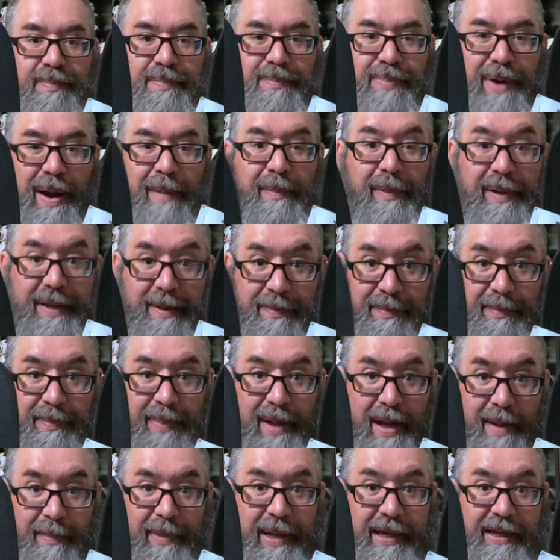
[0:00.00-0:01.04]
probably
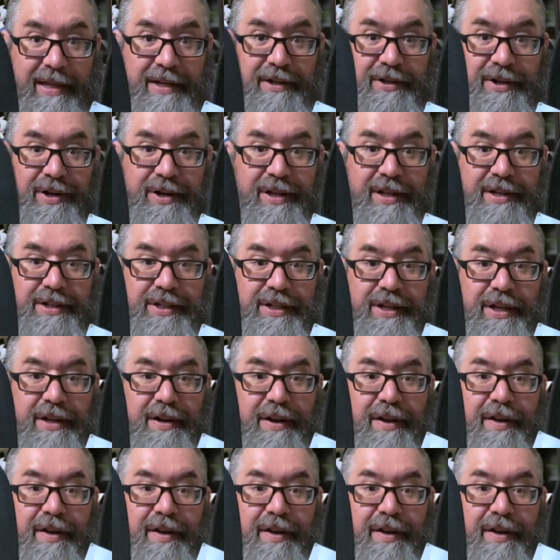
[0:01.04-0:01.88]
public introduction